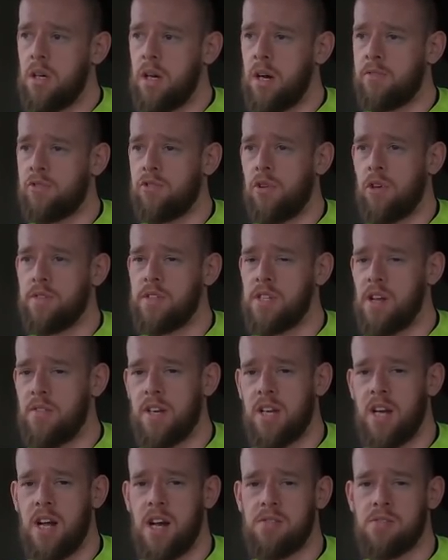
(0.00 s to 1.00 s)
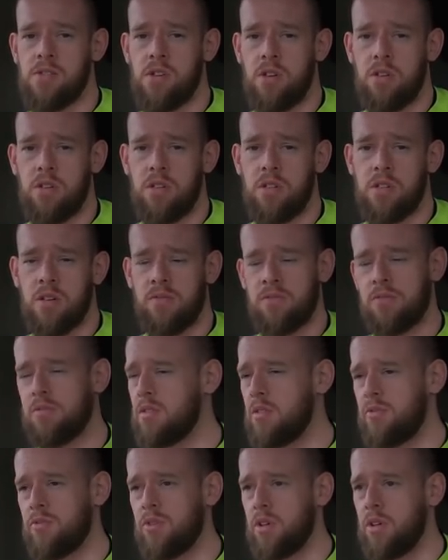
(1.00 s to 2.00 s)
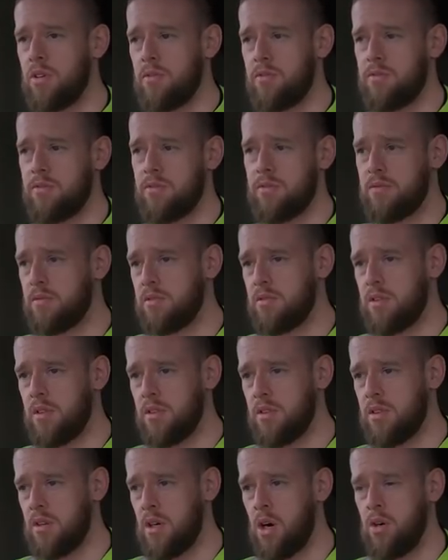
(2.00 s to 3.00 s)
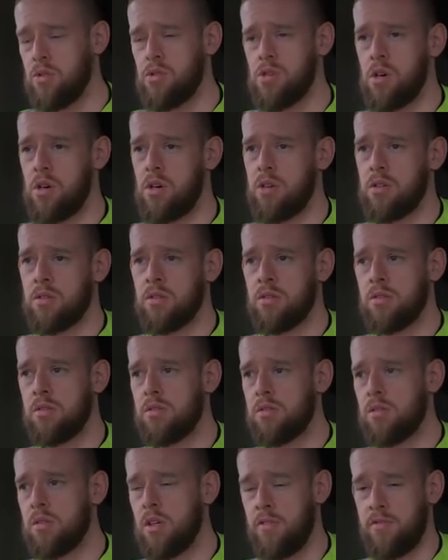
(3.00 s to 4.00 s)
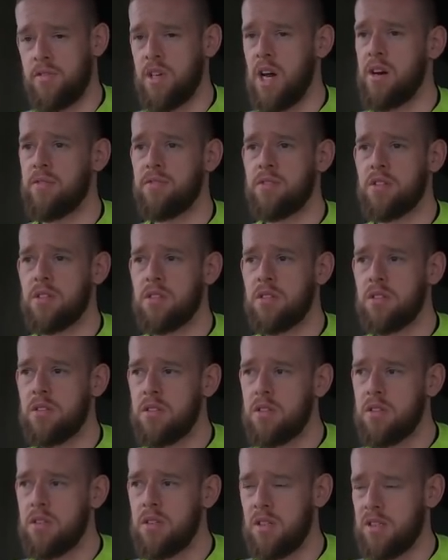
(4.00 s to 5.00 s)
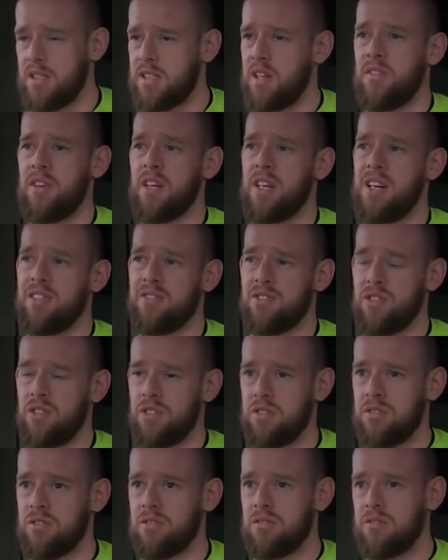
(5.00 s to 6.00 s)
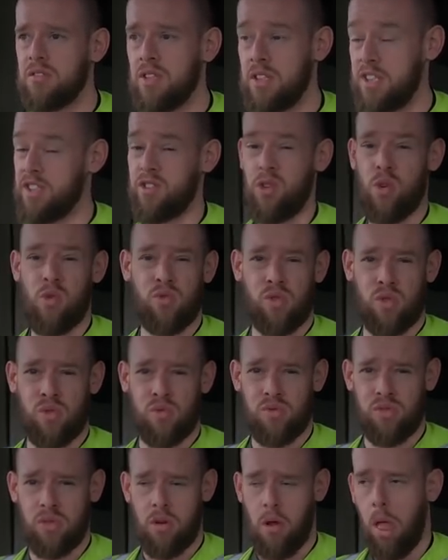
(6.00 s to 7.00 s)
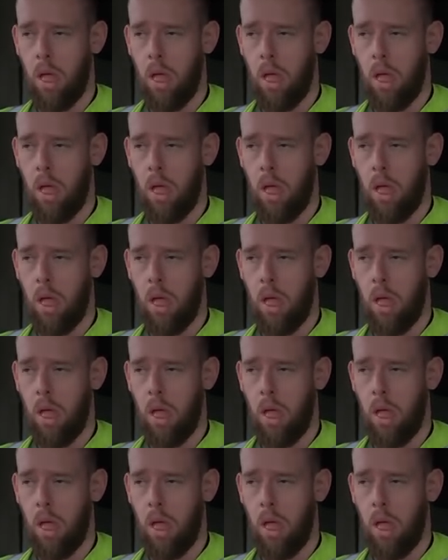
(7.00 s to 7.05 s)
I've drove 7.5 tonners, I've drove all sorts of DAFs and 7.5 tonners and Isuzus.